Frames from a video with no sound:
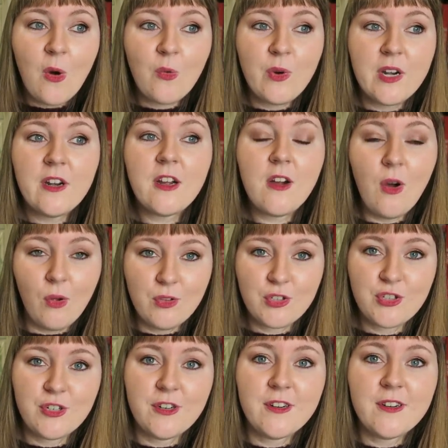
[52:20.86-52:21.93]
We're in a
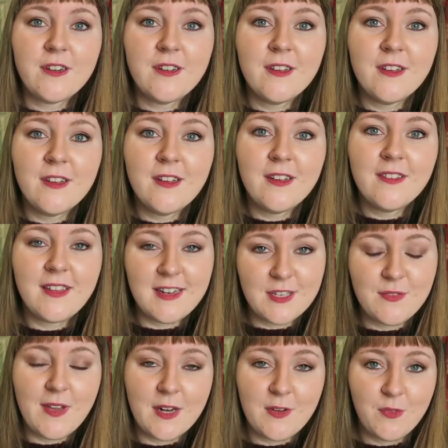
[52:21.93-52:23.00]
culture that
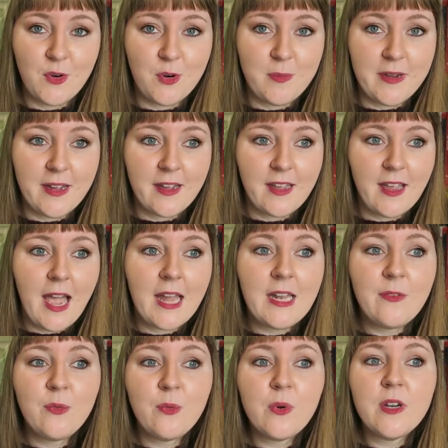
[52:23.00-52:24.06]
is fat phobic. And
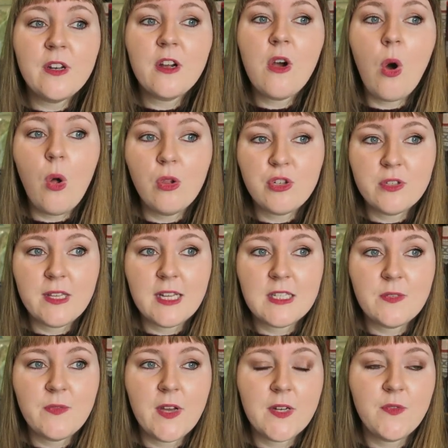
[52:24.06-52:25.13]
if we're in a culture
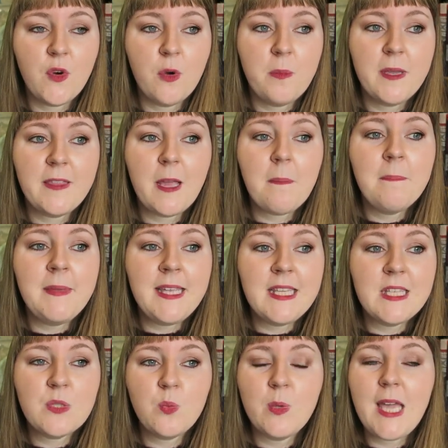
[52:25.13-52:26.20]
that's fat phobic, that
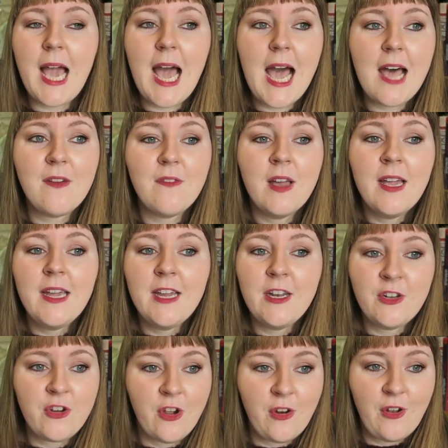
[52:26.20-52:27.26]
means we have
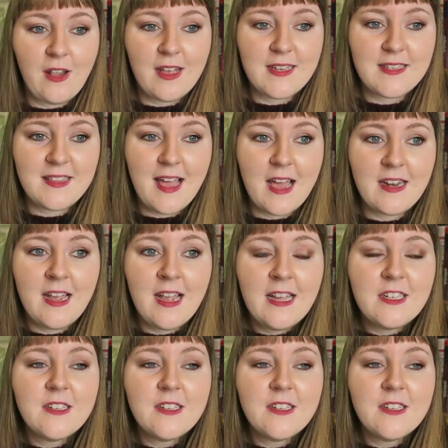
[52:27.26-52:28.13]
internalized that.